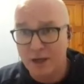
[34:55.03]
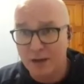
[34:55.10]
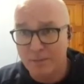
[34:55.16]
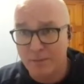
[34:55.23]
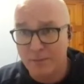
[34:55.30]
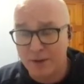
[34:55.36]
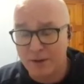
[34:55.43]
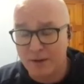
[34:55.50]

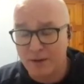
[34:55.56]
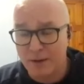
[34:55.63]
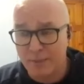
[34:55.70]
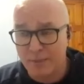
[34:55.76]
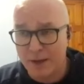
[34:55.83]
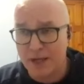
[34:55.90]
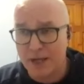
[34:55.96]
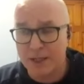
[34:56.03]
But the
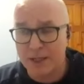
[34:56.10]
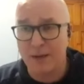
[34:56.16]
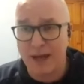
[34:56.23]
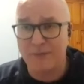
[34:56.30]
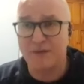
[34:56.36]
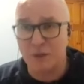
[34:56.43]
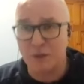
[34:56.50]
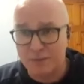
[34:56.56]
biggest thing we have
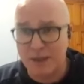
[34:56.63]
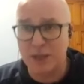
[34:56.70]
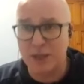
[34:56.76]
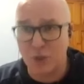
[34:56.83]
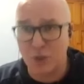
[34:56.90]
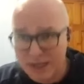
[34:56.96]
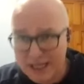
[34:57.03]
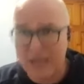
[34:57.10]
to do is make
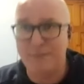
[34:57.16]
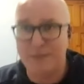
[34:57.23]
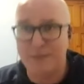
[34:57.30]
sure we keep